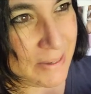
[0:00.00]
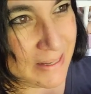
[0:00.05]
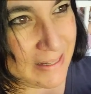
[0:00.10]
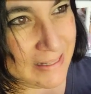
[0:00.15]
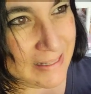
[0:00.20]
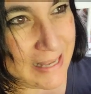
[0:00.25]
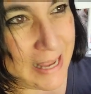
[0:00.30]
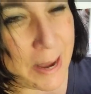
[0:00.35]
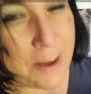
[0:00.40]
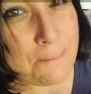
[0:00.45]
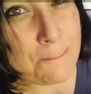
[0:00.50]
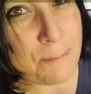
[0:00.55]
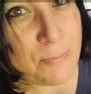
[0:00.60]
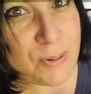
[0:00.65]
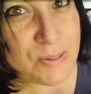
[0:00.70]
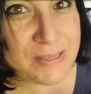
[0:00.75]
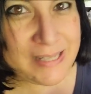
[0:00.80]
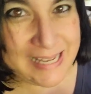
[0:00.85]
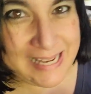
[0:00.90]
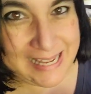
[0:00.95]
But
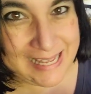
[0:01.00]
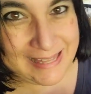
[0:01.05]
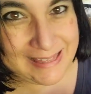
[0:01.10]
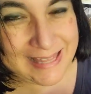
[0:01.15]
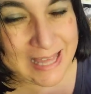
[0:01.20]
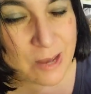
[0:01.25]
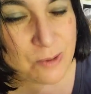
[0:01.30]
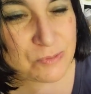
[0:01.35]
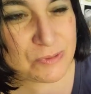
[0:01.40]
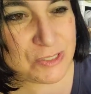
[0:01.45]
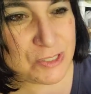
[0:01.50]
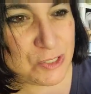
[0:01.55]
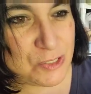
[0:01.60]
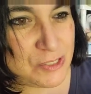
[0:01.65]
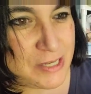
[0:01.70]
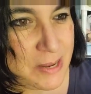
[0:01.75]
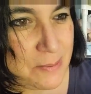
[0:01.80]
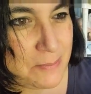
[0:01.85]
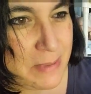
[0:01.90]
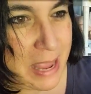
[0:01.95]
Amberly, that was her
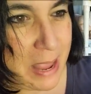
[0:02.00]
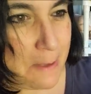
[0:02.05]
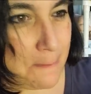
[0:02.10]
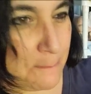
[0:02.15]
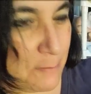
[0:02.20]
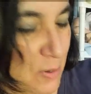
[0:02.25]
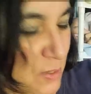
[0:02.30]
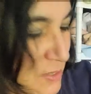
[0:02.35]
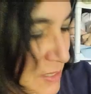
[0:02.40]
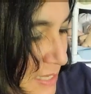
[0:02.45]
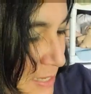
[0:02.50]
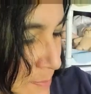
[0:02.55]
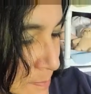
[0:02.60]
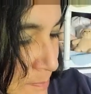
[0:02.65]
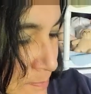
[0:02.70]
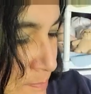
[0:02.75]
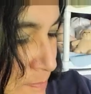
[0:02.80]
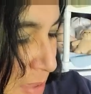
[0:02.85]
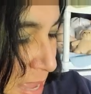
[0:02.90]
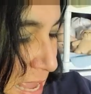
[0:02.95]
name. Amberly
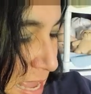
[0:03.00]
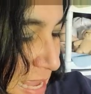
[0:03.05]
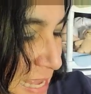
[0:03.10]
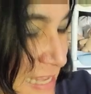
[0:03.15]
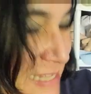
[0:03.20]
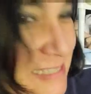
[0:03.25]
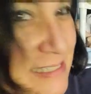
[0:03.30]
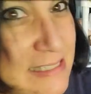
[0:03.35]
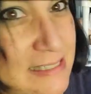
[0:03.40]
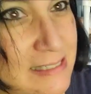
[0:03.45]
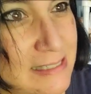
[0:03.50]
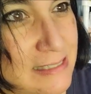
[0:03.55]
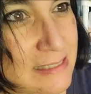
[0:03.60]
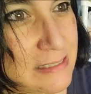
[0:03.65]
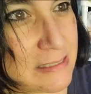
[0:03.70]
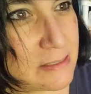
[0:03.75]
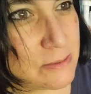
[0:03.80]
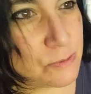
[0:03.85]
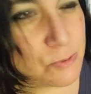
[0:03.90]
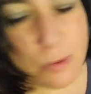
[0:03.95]

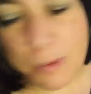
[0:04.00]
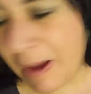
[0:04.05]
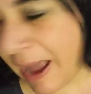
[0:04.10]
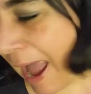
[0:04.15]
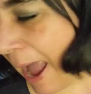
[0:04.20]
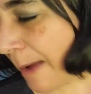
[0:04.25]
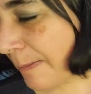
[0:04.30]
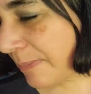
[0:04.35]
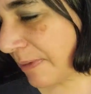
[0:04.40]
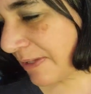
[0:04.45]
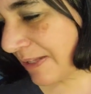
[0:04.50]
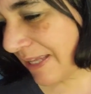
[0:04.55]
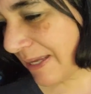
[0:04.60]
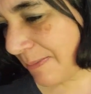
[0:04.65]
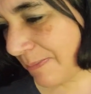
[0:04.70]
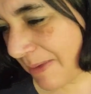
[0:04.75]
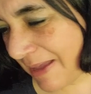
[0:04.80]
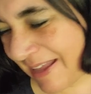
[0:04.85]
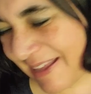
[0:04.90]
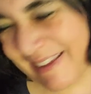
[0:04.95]
base? No,
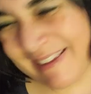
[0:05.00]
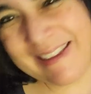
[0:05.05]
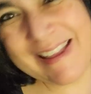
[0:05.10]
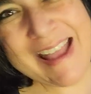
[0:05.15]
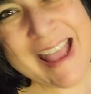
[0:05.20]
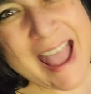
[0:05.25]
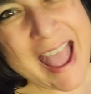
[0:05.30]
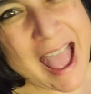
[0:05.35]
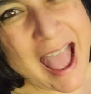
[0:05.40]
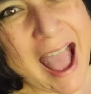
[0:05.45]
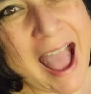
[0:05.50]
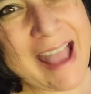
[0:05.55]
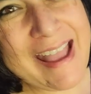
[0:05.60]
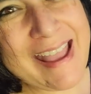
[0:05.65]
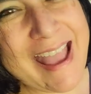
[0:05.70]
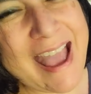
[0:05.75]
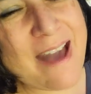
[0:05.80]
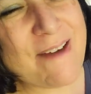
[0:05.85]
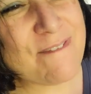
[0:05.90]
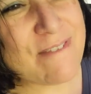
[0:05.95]
Amberly base. I
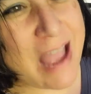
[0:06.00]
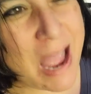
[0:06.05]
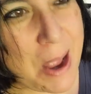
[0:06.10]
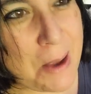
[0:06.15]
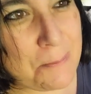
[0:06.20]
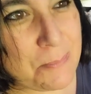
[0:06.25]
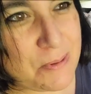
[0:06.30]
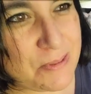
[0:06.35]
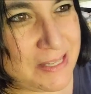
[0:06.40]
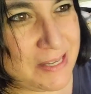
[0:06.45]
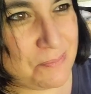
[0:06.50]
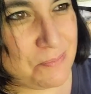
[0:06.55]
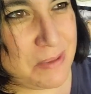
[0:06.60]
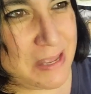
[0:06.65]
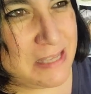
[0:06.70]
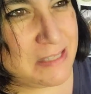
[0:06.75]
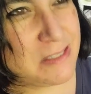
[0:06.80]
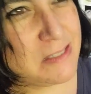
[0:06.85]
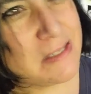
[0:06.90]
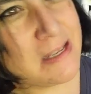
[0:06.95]
have Amberly
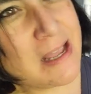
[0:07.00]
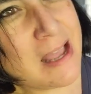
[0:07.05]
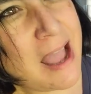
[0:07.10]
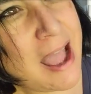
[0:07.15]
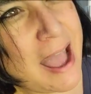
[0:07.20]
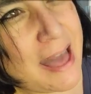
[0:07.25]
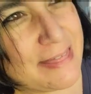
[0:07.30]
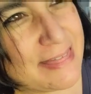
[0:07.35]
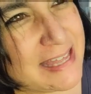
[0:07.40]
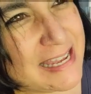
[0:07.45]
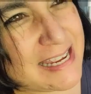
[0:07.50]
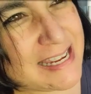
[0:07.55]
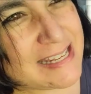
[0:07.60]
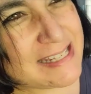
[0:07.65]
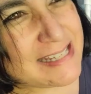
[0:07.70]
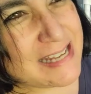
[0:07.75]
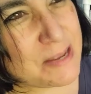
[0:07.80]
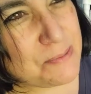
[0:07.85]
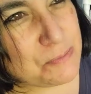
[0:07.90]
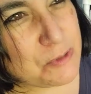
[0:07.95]
base. I think I
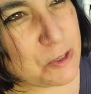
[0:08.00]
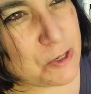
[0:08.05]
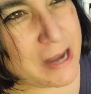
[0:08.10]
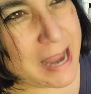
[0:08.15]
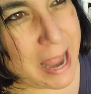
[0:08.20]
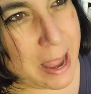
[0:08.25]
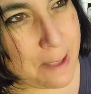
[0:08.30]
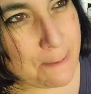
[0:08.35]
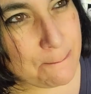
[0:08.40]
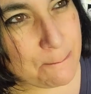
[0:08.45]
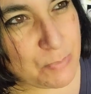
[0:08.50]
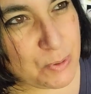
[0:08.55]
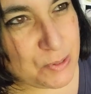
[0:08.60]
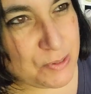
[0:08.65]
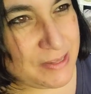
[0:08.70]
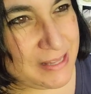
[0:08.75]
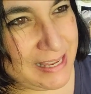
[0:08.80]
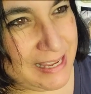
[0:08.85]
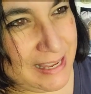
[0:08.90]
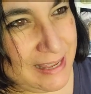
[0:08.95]
named her
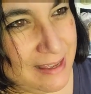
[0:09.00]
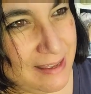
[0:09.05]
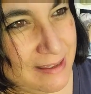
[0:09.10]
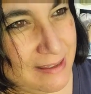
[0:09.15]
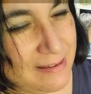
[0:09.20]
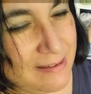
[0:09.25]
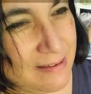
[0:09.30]
Amberly.